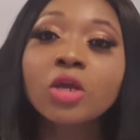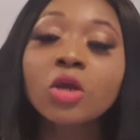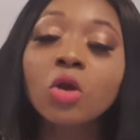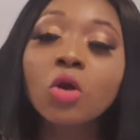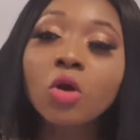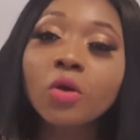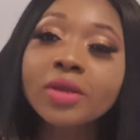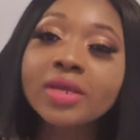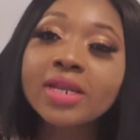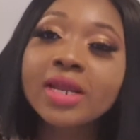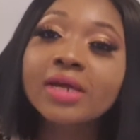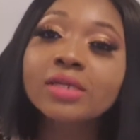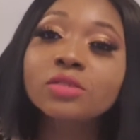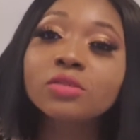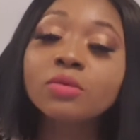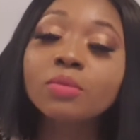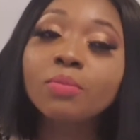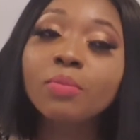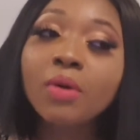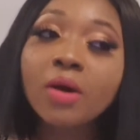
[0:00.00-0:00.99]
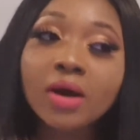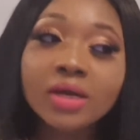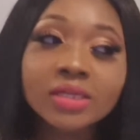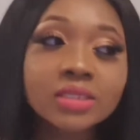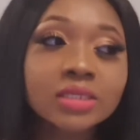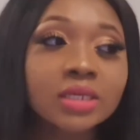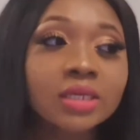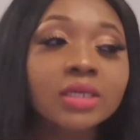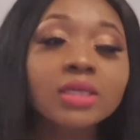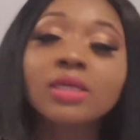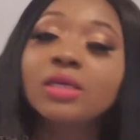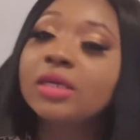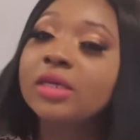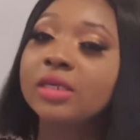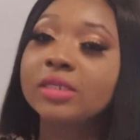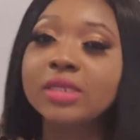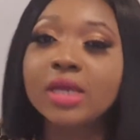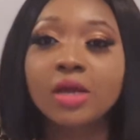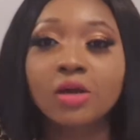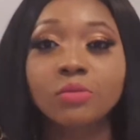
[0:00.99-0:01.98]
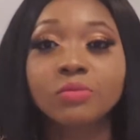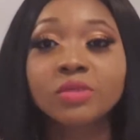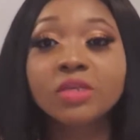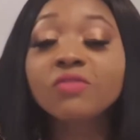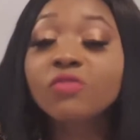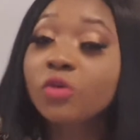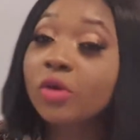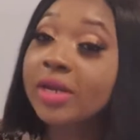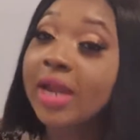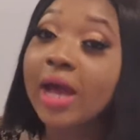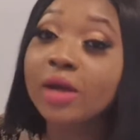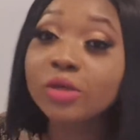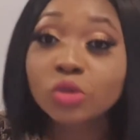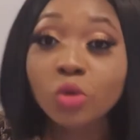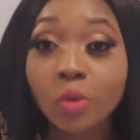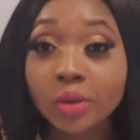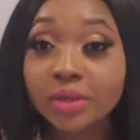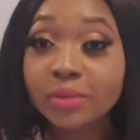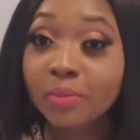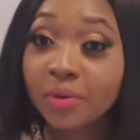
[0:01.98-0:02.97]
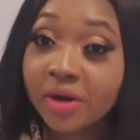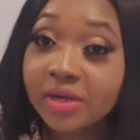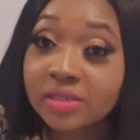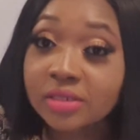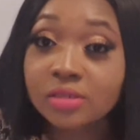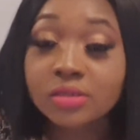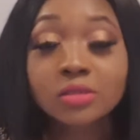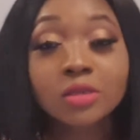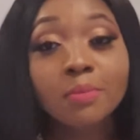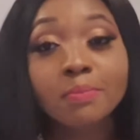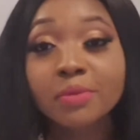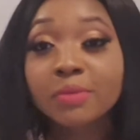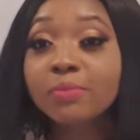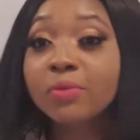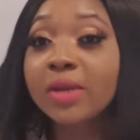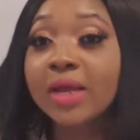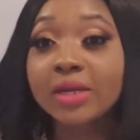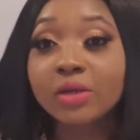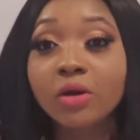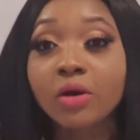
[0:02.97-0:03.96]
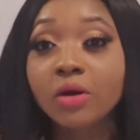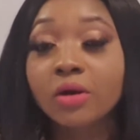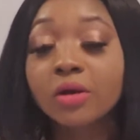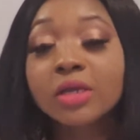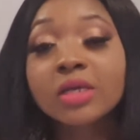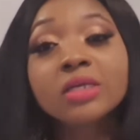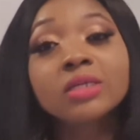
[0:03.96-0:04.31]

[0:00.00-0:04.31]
Going out to party, it helps. If you're an outgoing person, some people are not.